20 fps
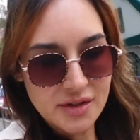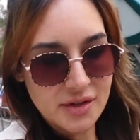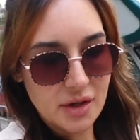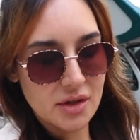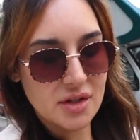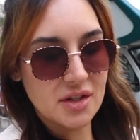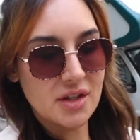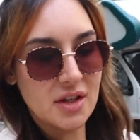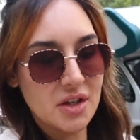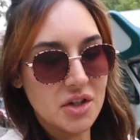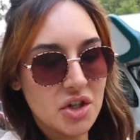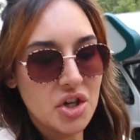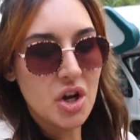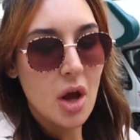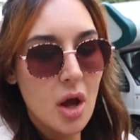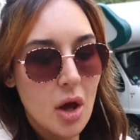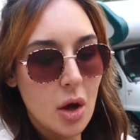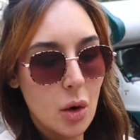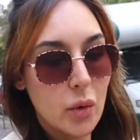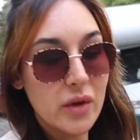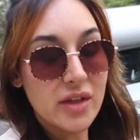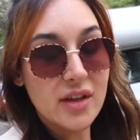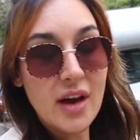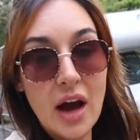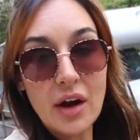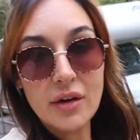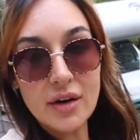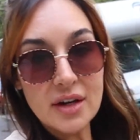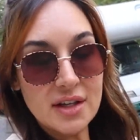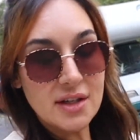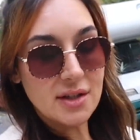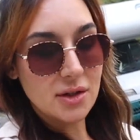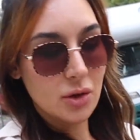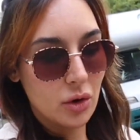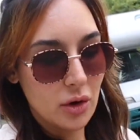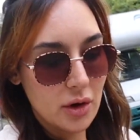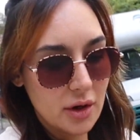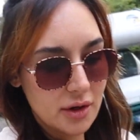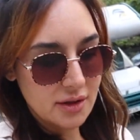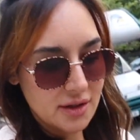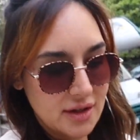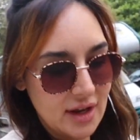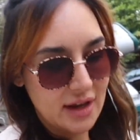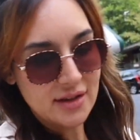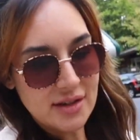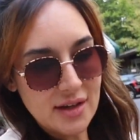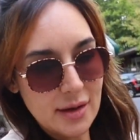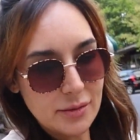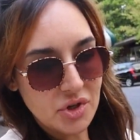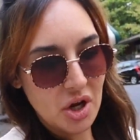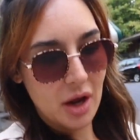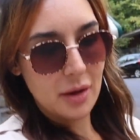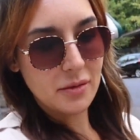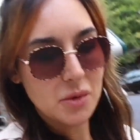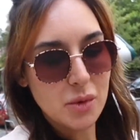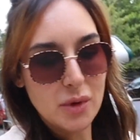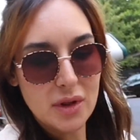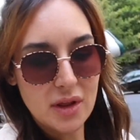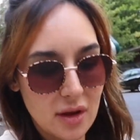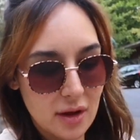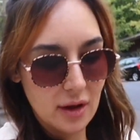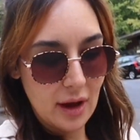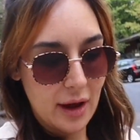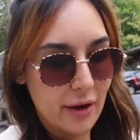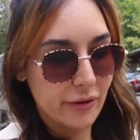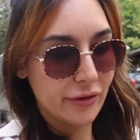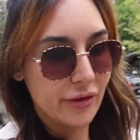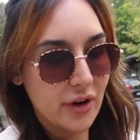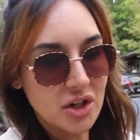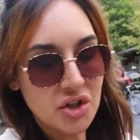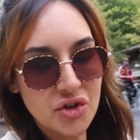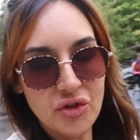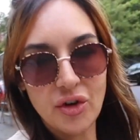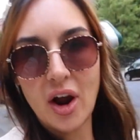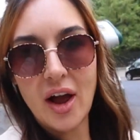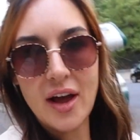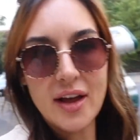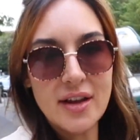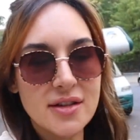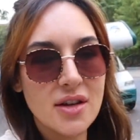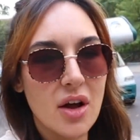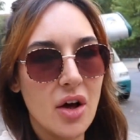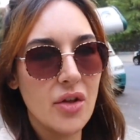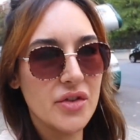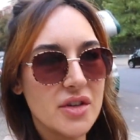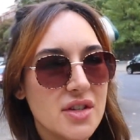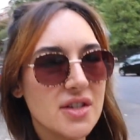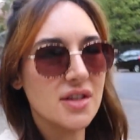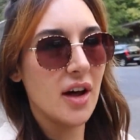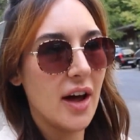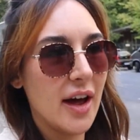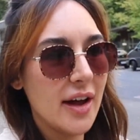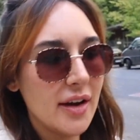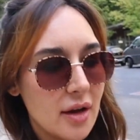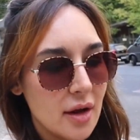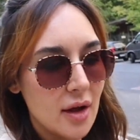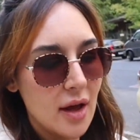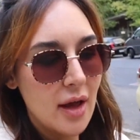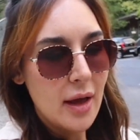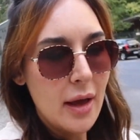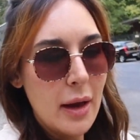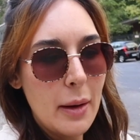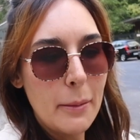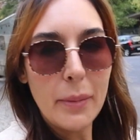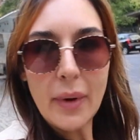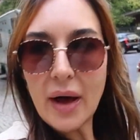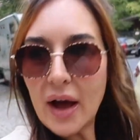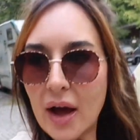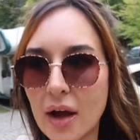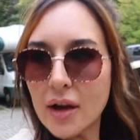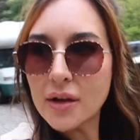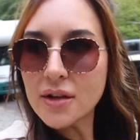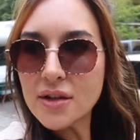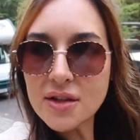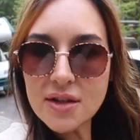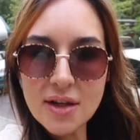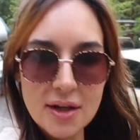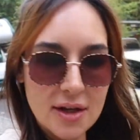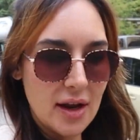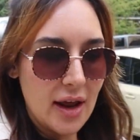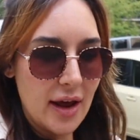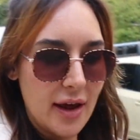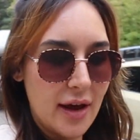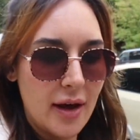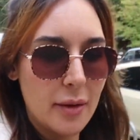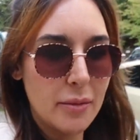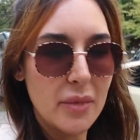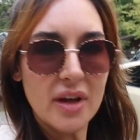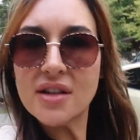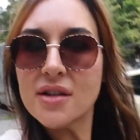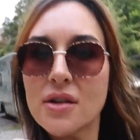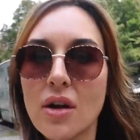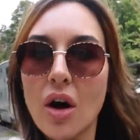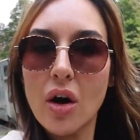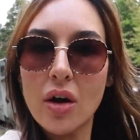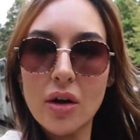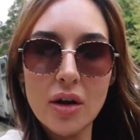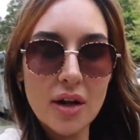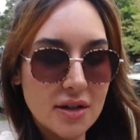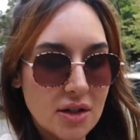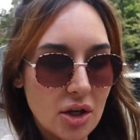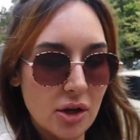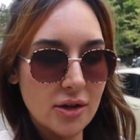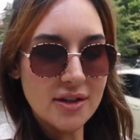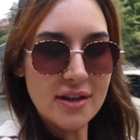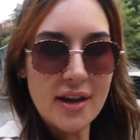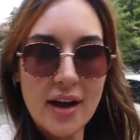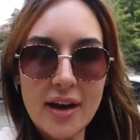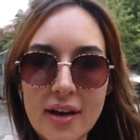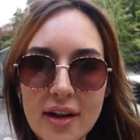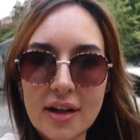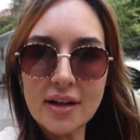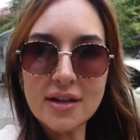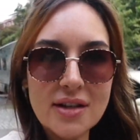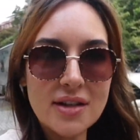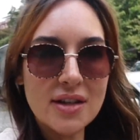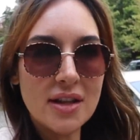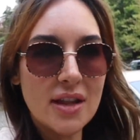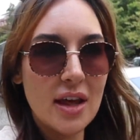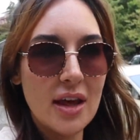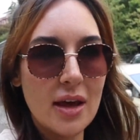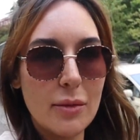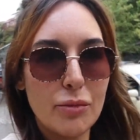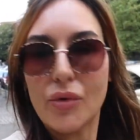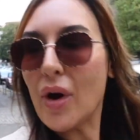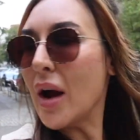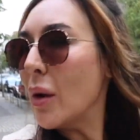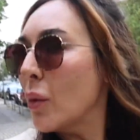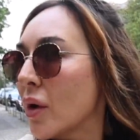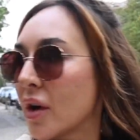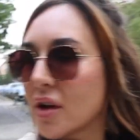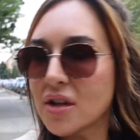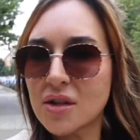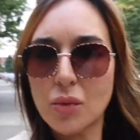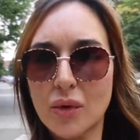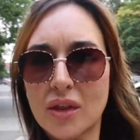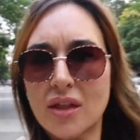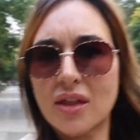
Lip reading: sausage with curry sauce and sometimes with French fries on the side, but it's not. It turns out it's the bratwurst with